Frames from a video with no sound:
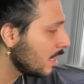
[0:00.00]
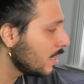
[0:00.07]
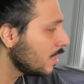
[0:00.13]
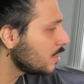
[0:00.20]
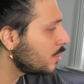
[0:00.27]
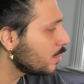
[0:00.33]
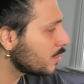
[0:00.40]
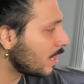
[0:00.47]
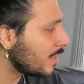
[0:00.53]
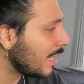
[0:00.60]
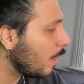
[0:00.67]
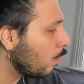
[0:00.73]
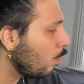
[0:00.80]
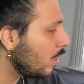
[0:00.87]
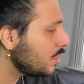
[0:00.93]
She was on
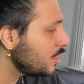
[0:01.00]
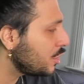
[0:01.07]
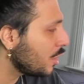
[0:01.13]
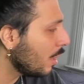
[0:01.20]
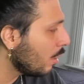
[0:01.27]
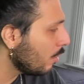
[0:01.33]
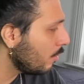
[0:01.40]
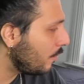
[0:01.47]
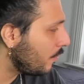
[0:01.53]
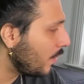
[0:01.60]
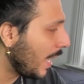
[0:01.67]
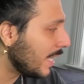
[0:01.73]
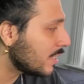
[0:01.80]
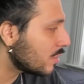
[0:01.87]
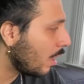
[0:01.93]
that one show Face